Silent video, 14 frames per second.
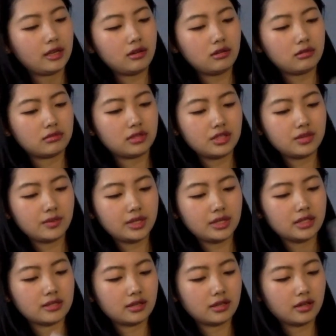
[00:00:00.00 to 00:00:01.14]
Oh, this one
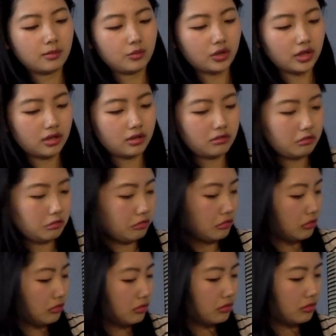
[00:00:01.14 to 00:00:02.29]
doesn't come with it. Huh.
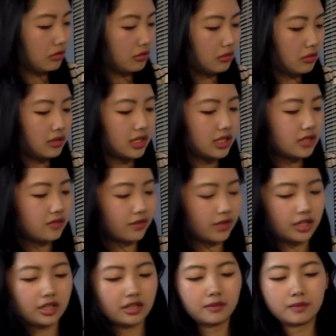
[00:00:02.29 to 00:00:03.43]
That's
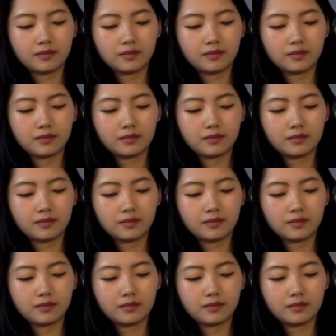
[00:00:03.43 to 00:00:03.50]
funny.